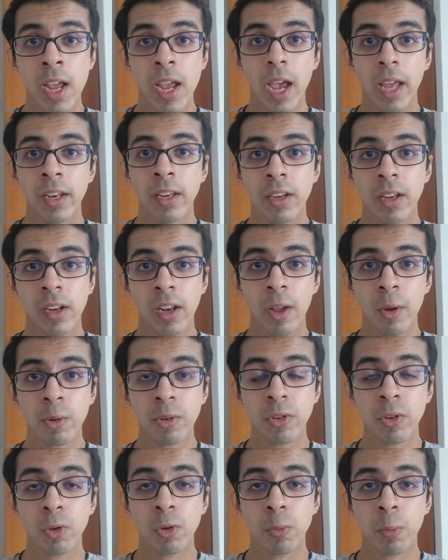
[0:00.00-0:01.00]
and it allows
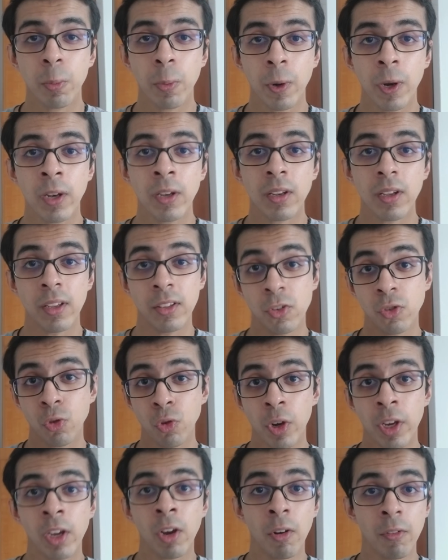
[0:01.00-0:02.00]
you to print a
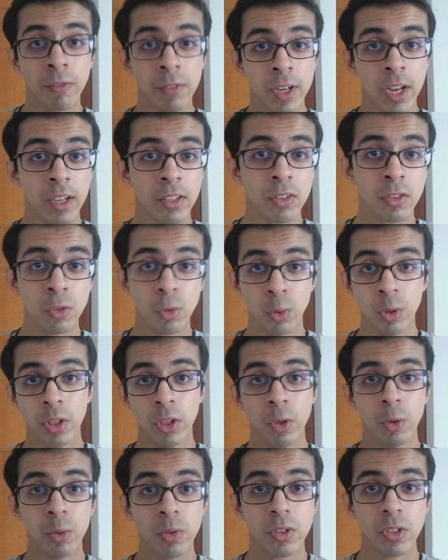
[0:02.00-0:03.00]
string of text to the
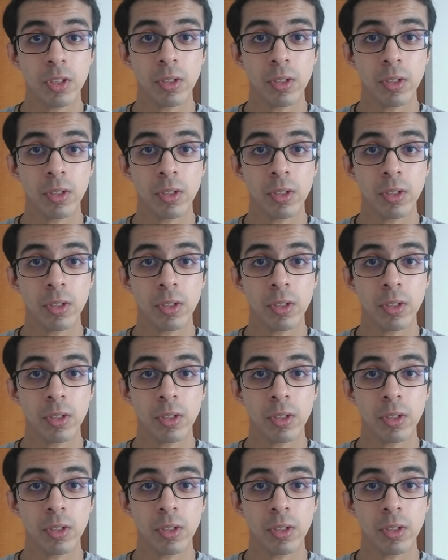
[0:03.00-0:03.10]
user.